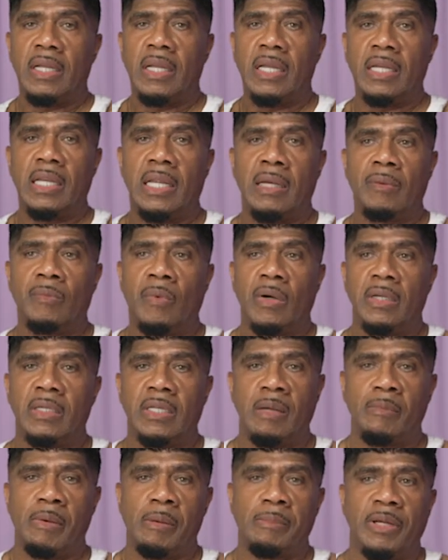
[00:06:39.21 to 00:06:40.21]
And then one
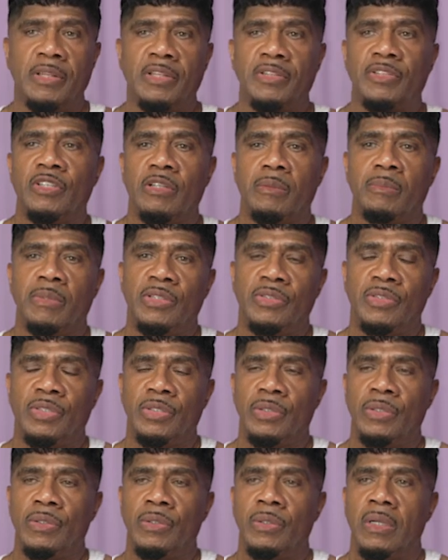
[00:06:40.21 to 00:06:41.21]
day my mother took me
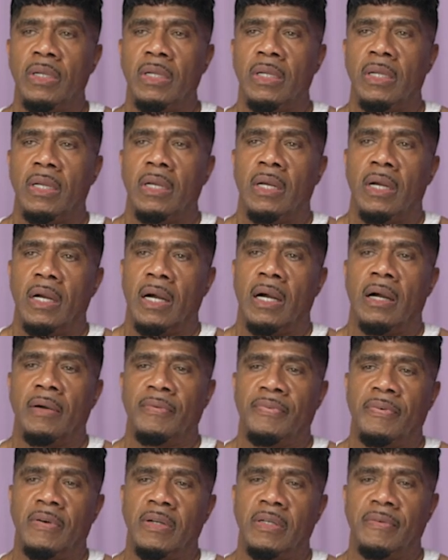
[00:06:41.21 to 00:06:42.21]
to a
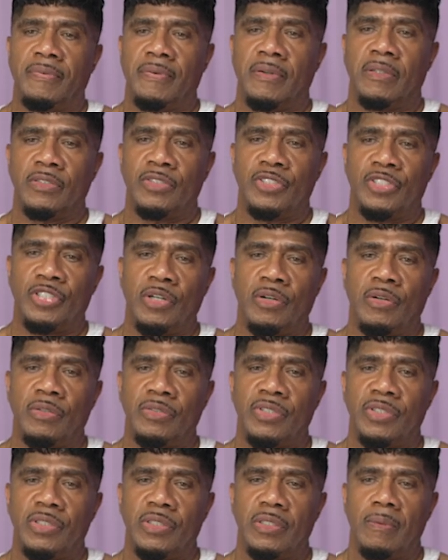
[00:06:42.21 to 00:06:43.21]
friend of hers
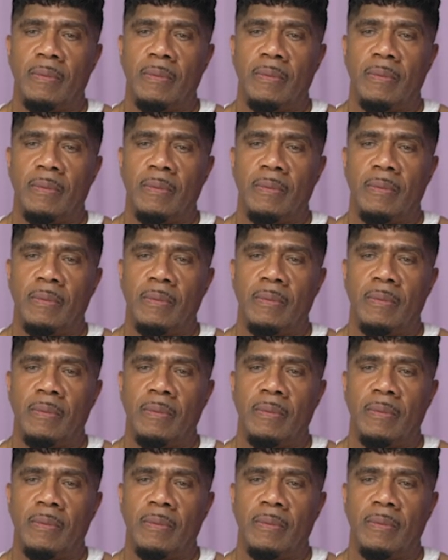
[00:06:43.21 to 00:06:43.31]
church,